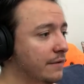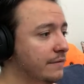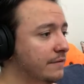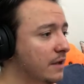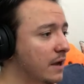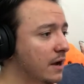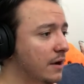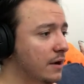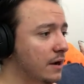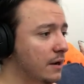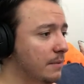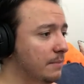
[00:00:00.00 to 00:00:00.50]

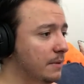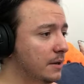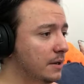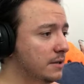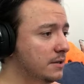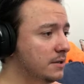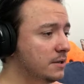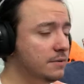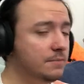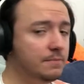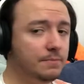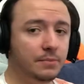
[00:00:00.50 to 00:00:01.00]
Sorry,
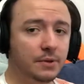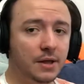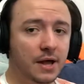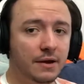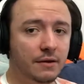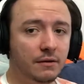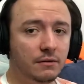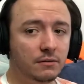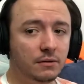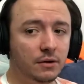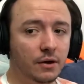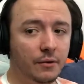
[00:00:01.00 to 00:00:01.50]
but do you
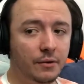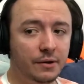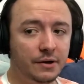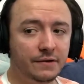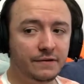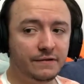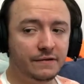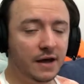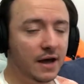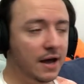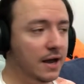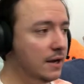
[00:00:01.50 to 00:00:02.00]
plan on going
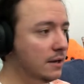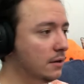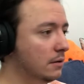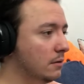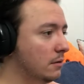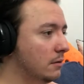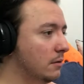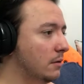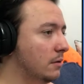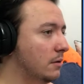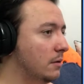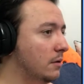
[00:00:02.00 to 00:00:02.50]
inside?